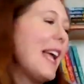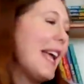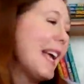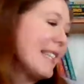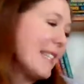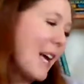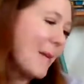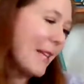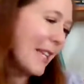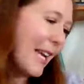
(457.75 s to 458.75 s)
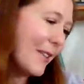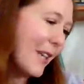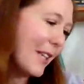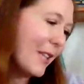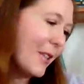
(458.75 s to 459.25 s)
And I mean, like,
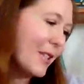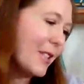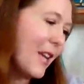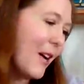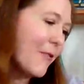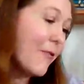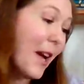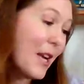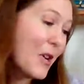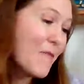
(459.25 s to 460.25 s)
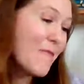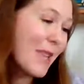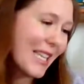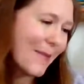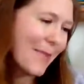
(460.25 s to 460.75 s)
look, there's a fire
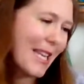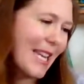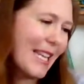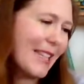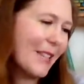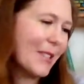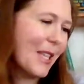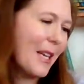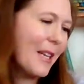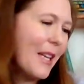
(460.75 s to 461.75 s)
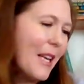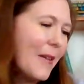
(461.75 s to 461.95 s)
millipede, there's a